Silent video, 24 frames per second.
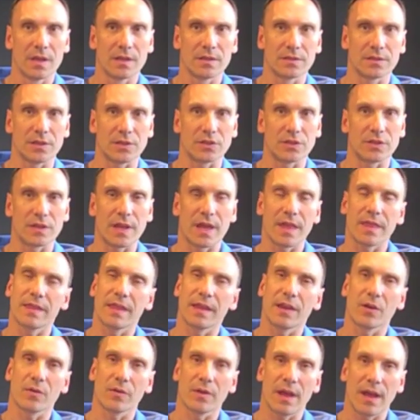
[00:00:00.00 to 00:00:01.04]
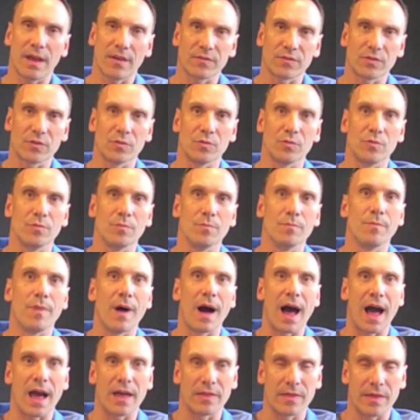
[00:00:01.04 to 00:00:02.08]
such that they don't have to
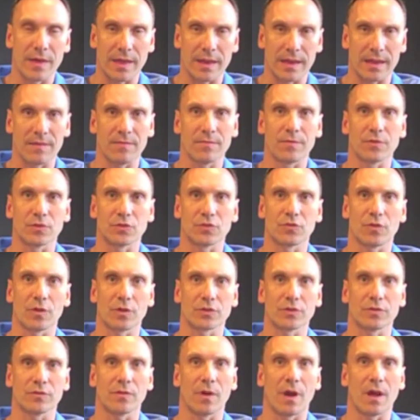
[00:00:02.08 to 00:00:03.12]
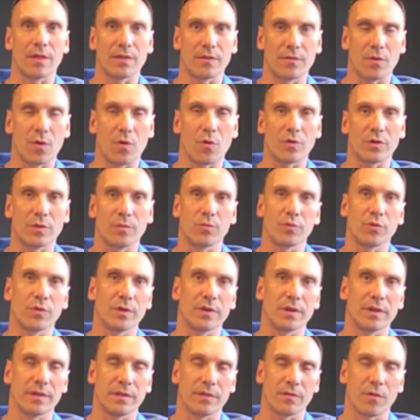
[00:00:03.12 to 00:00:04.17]
buy that infrastructure on their own and put
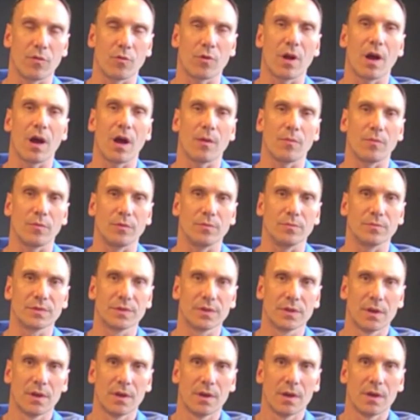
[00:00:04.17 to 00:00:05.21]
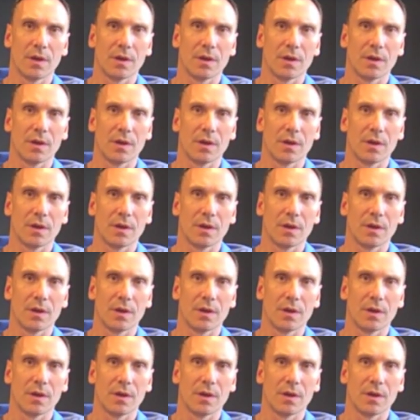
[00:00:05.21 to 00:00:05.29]
it in their own comm rooms.